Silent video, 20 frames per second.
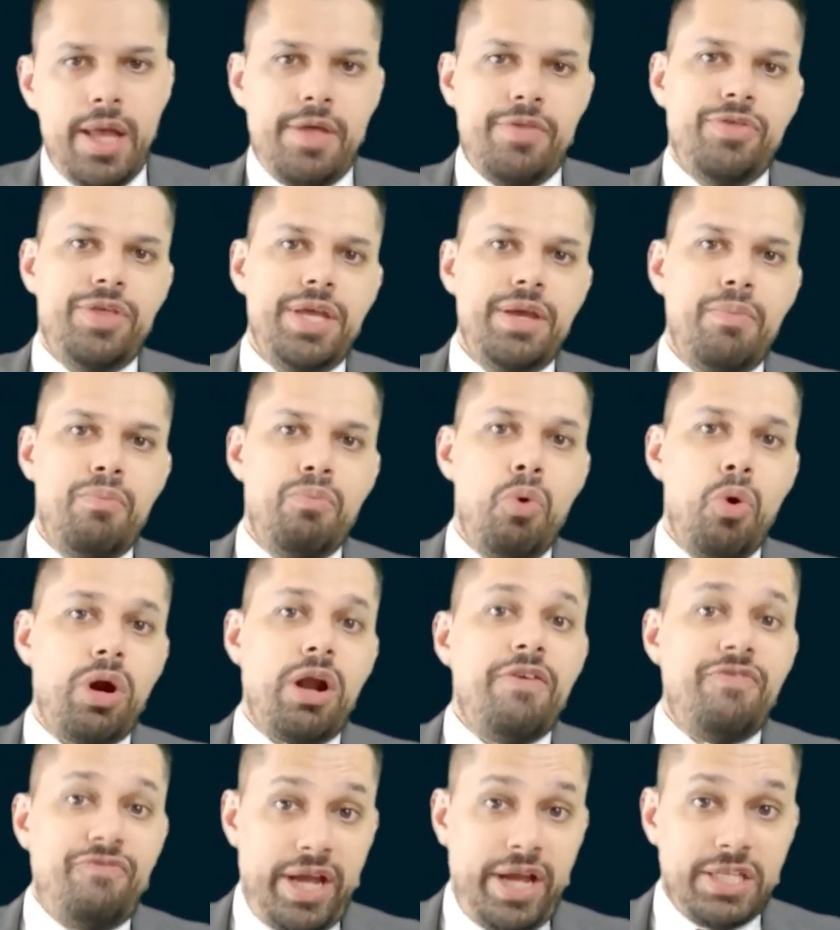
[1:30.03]
the
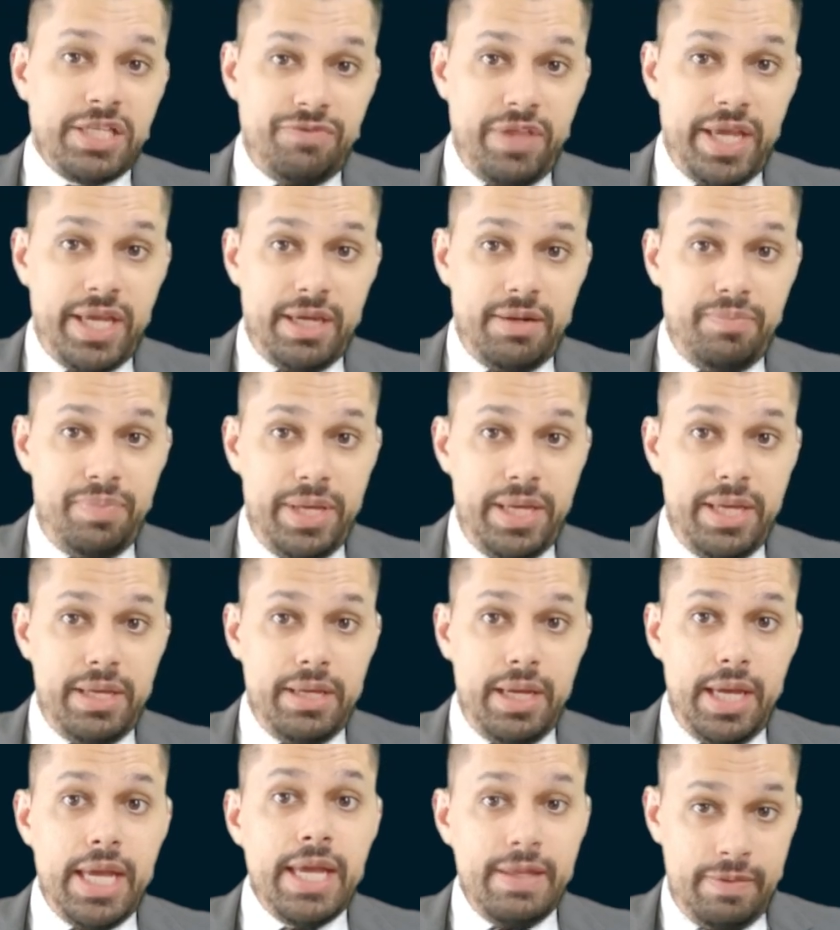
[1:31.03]
more effective they can
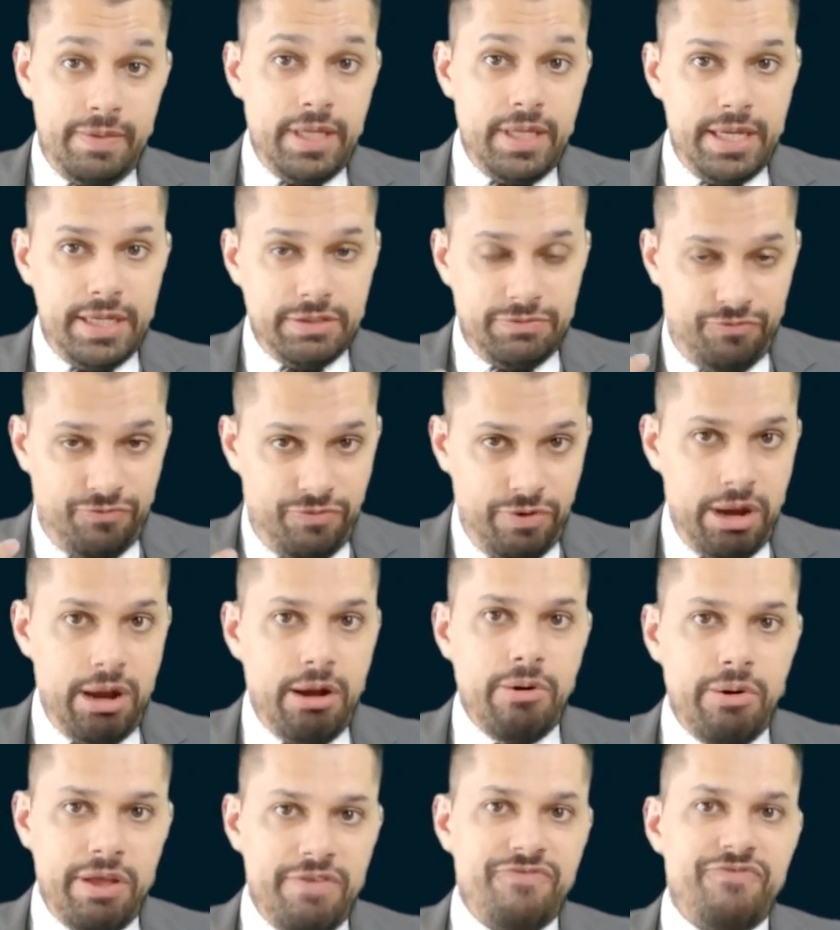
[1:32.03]
be in these
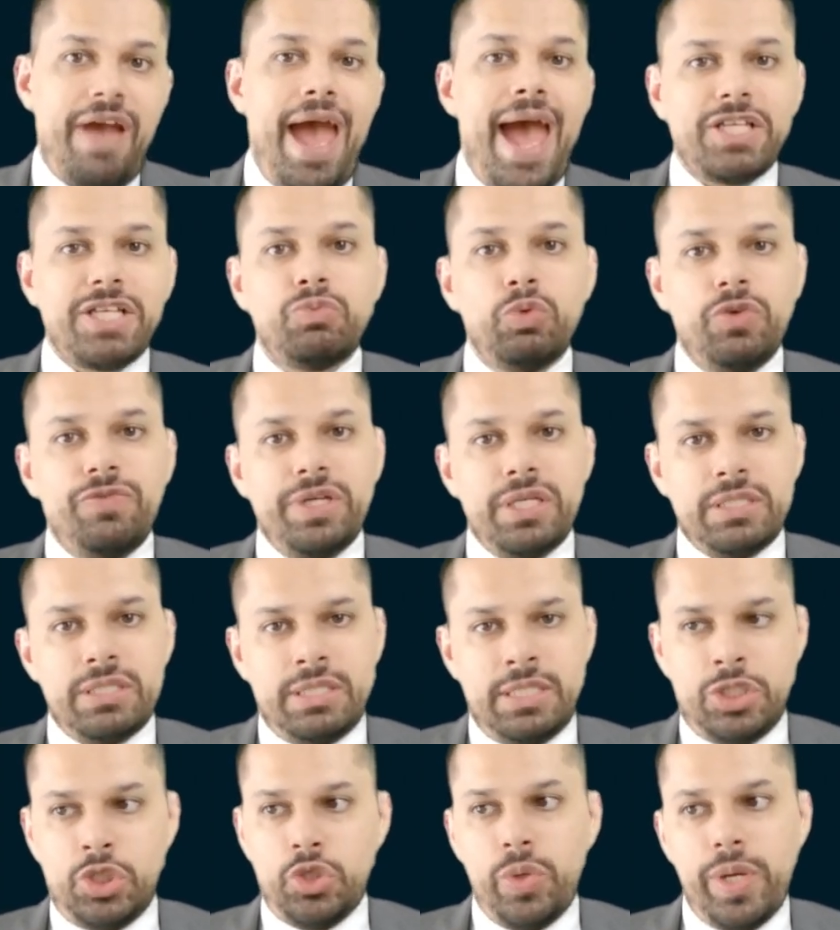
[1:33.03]
very fast-moving
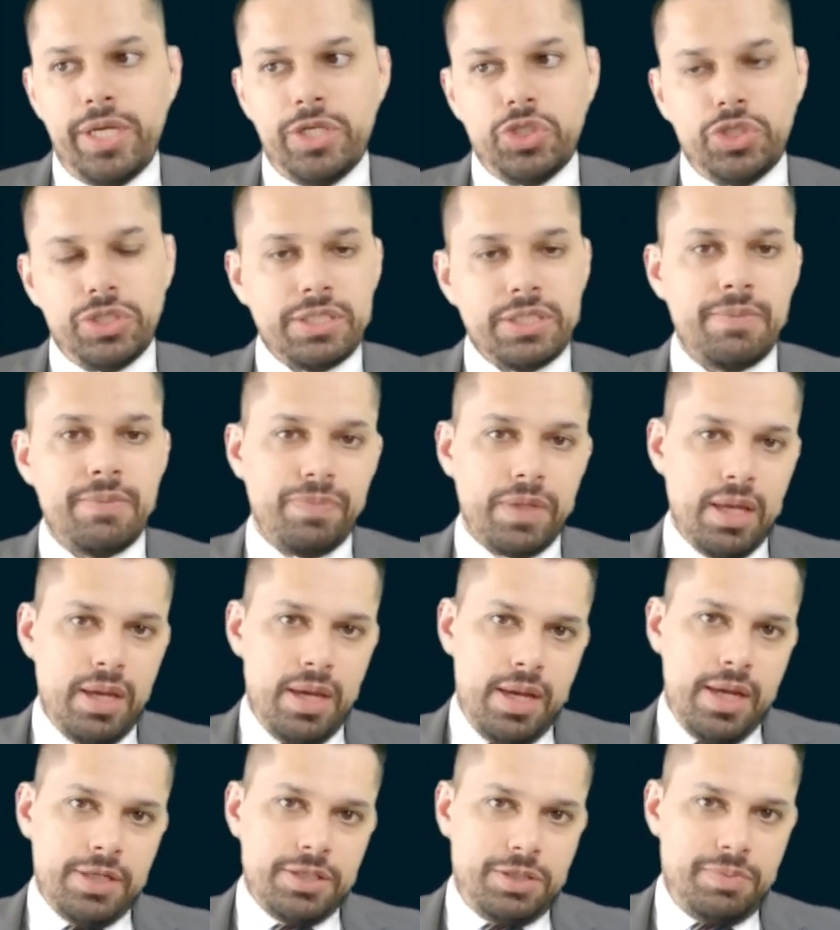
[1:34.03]
situations.
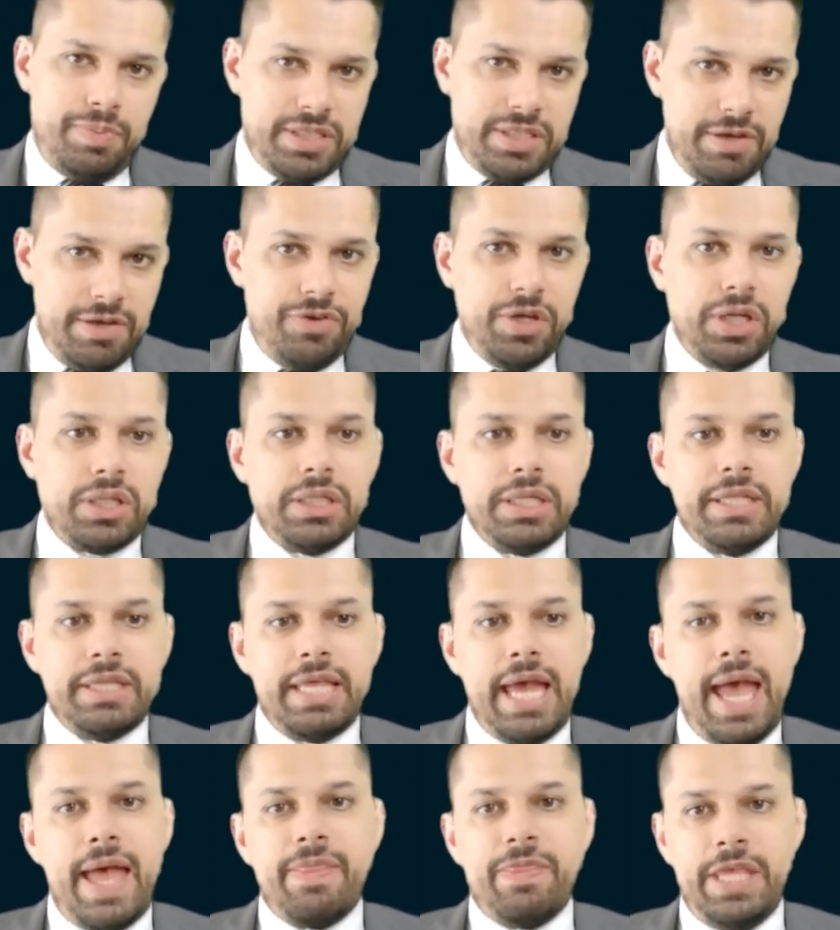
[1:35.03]
Specifically,
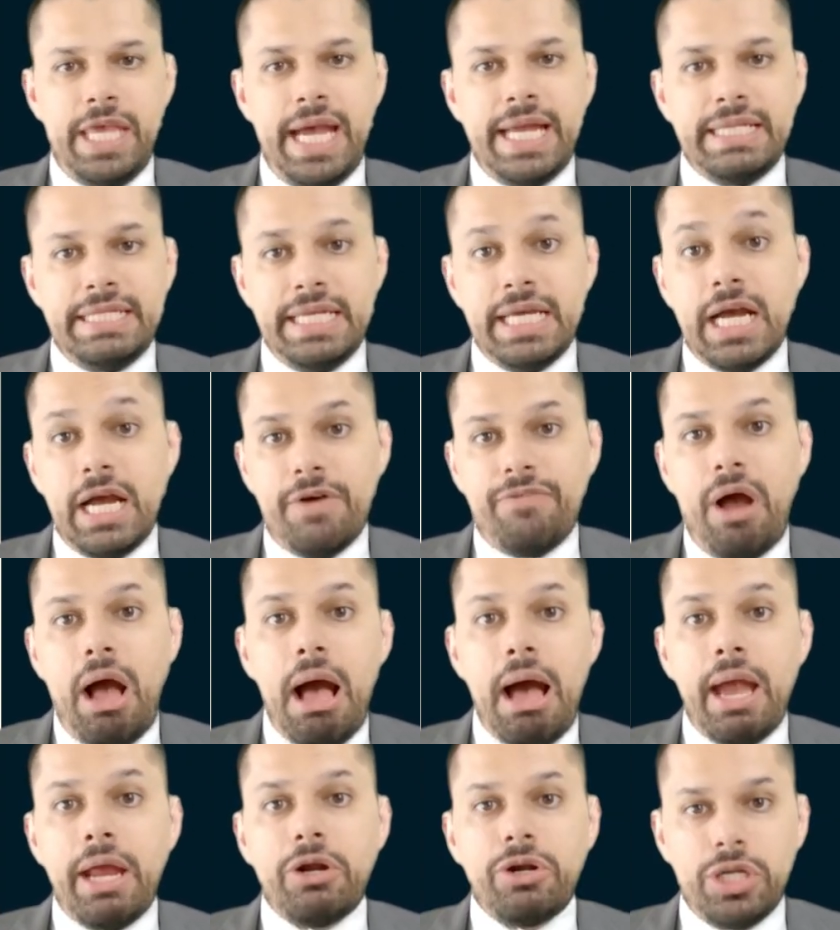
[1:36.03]
that the idea of
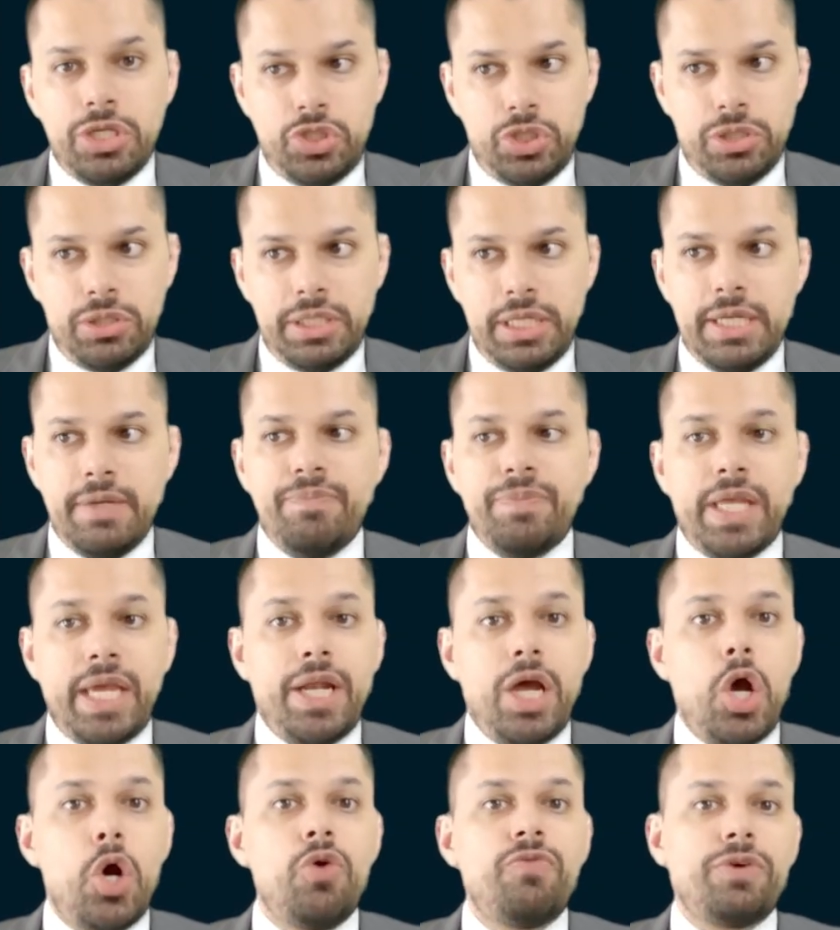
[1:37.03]
higher agility
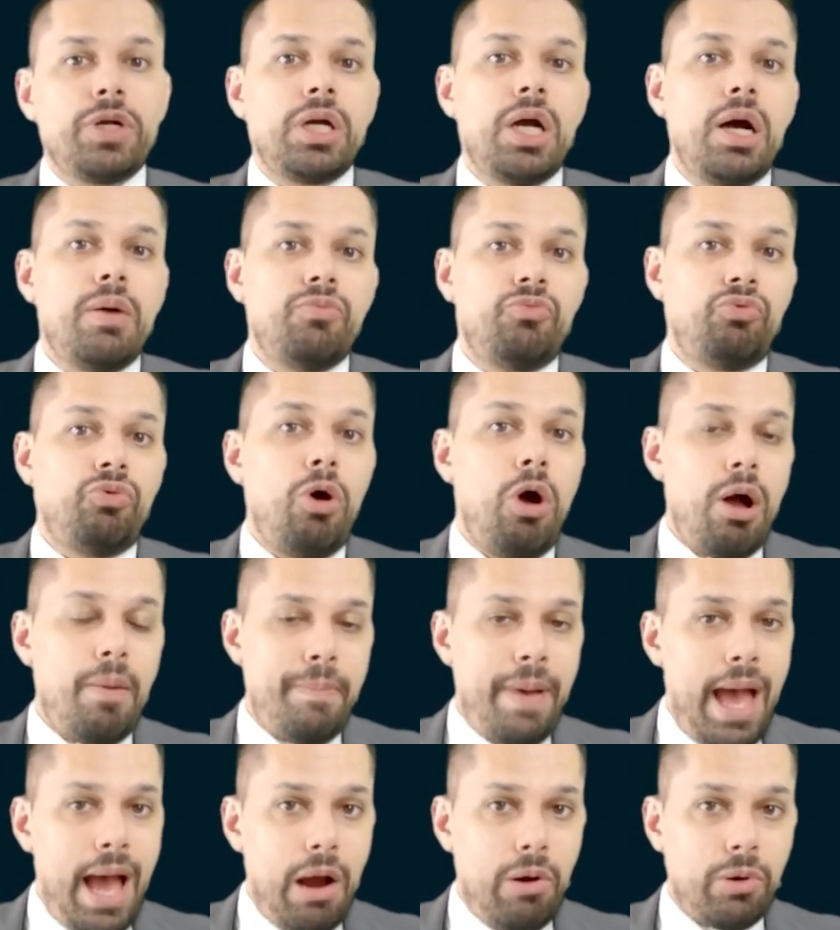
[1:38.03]
can overcome raw
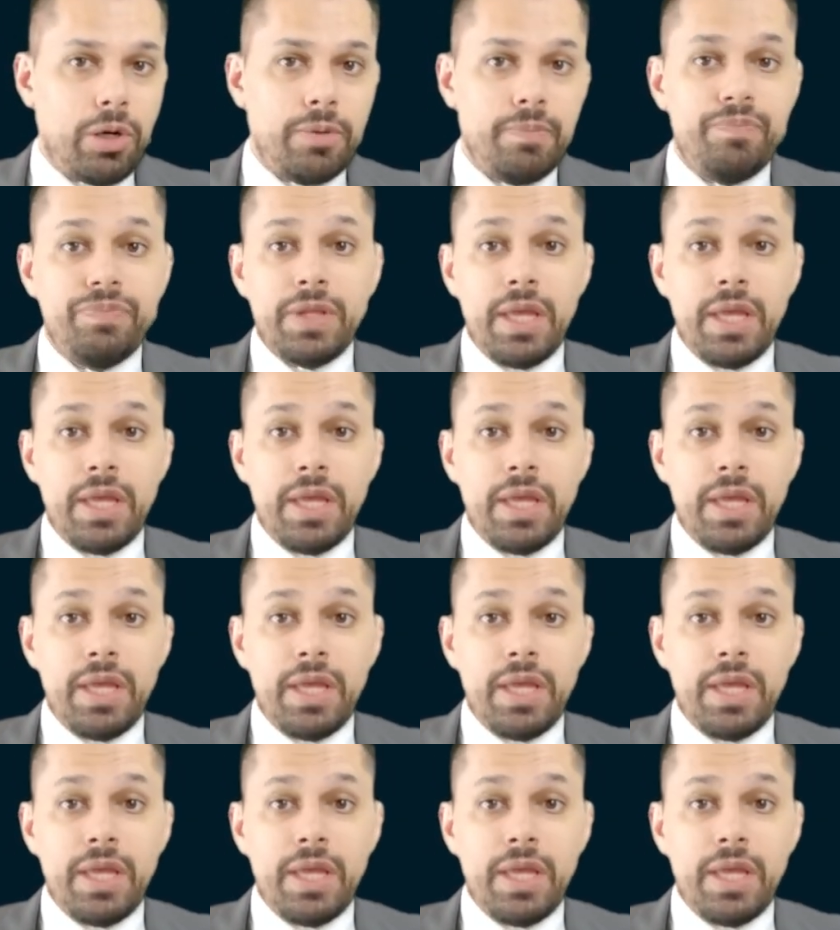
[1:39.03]
power.